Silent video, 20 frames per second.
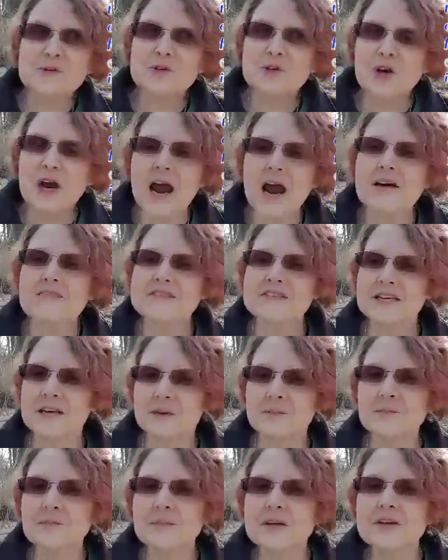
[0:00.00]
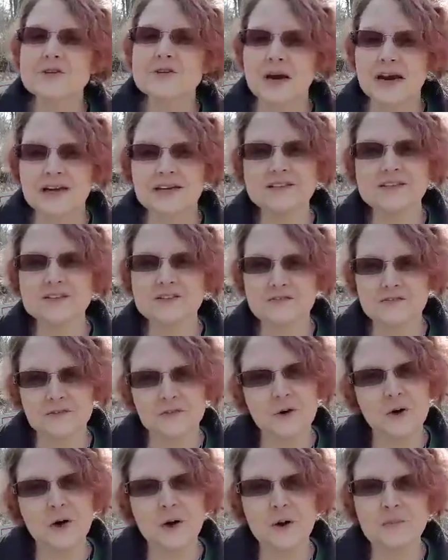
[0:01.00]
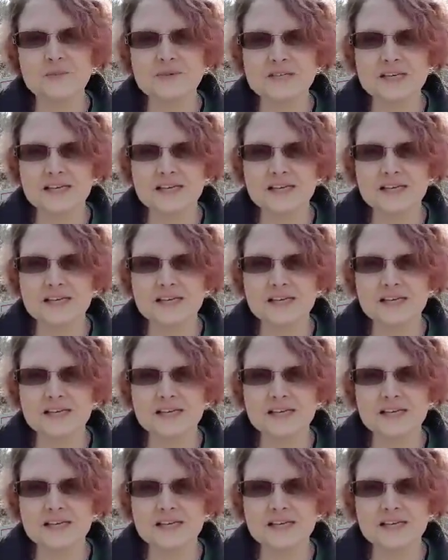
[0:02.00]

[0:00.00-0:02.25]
crafts can be transformed